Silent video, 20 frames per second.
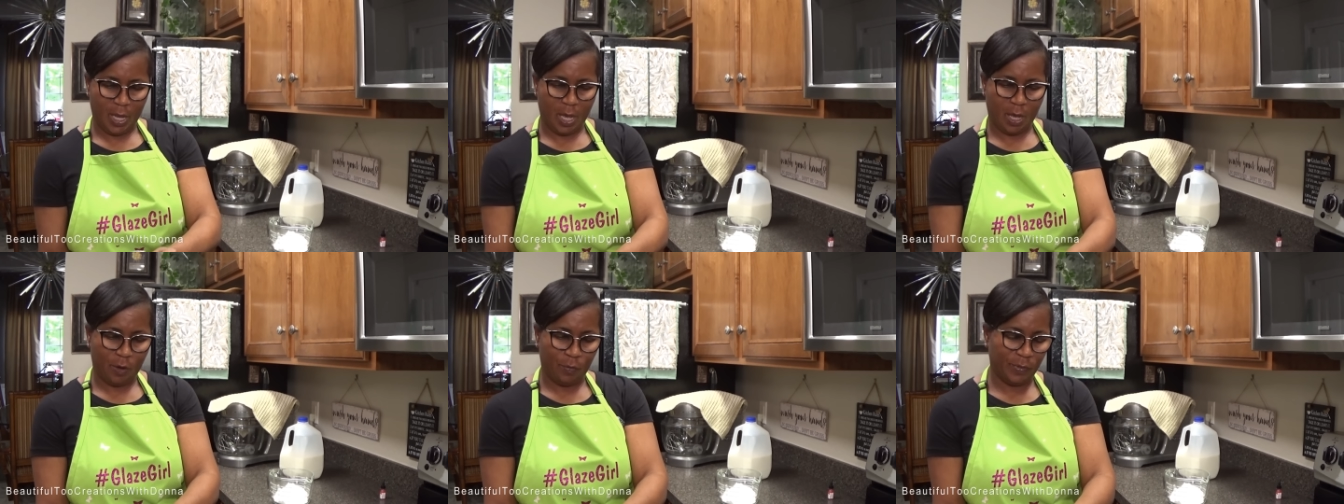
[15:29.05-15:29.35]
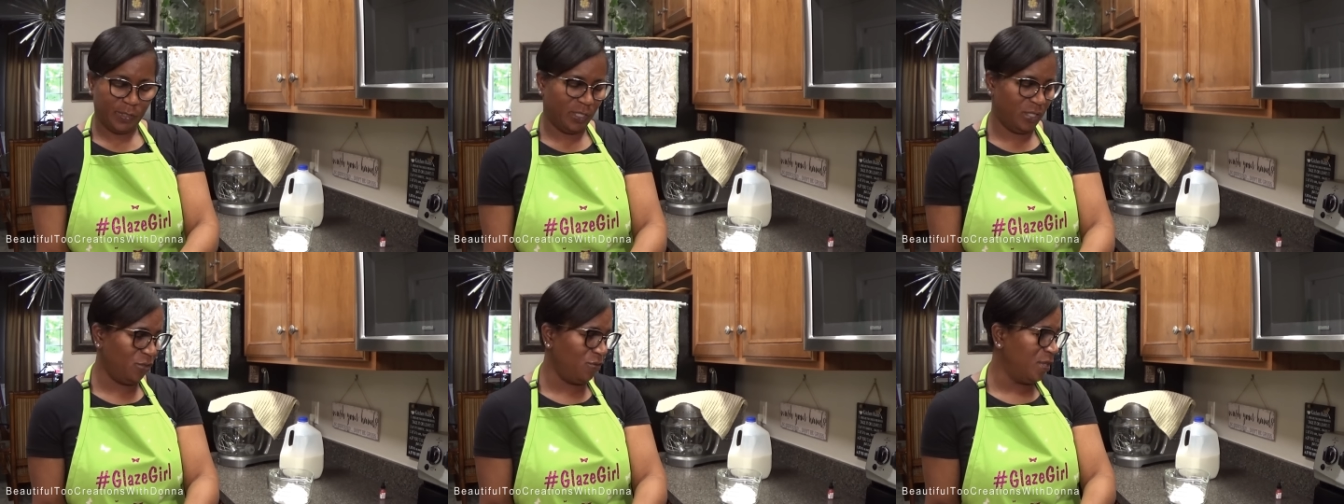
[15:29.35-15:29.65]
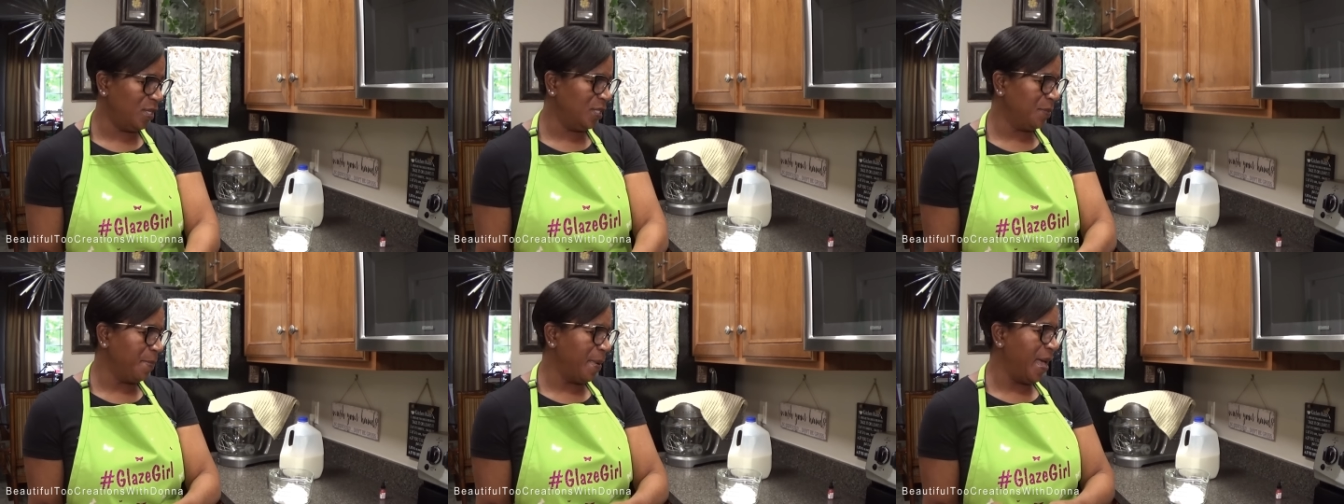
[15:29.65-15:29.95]
I always
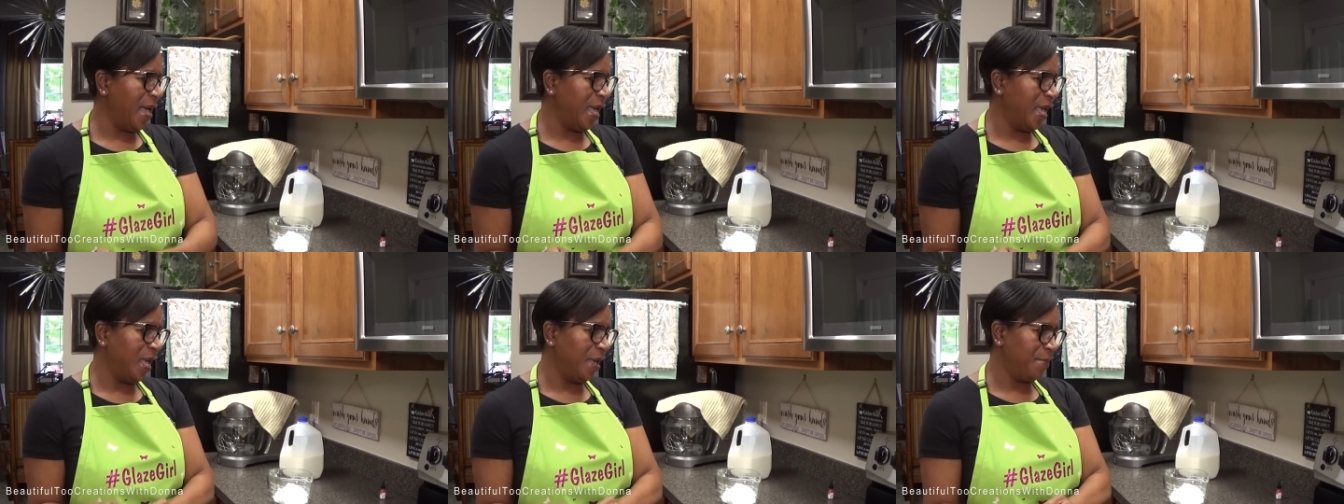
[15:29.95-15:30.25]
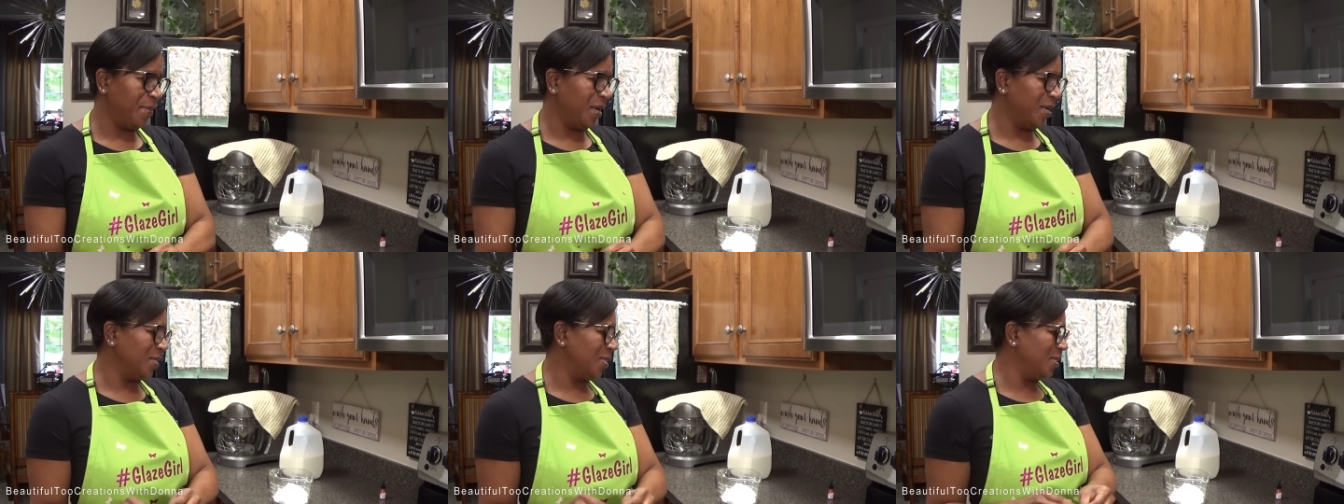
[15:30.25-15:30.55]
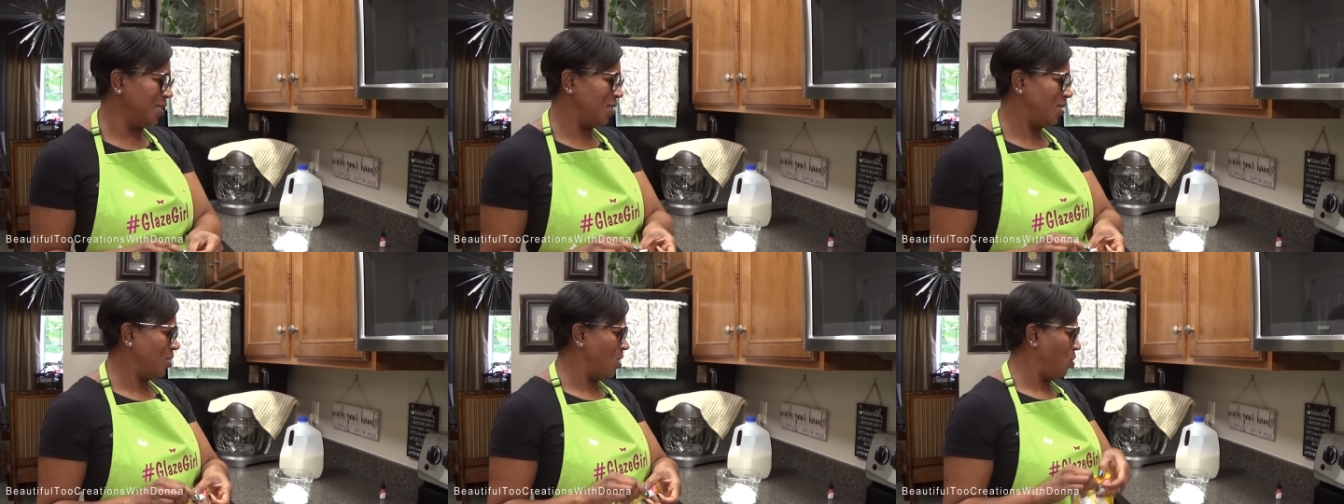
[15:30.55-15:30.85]
do this by hand
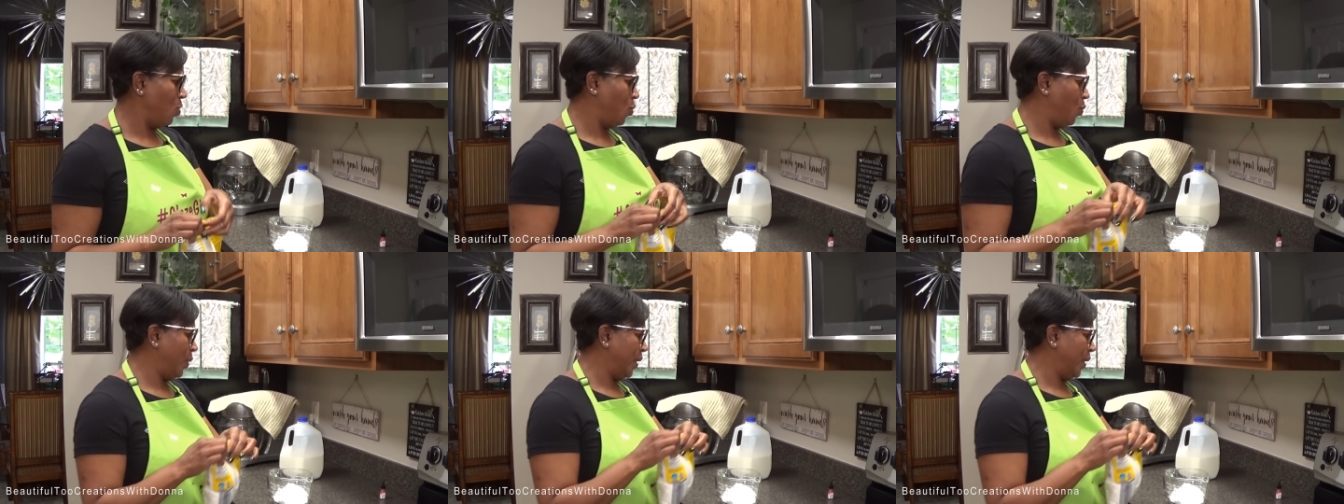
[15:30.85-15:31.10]
because it's so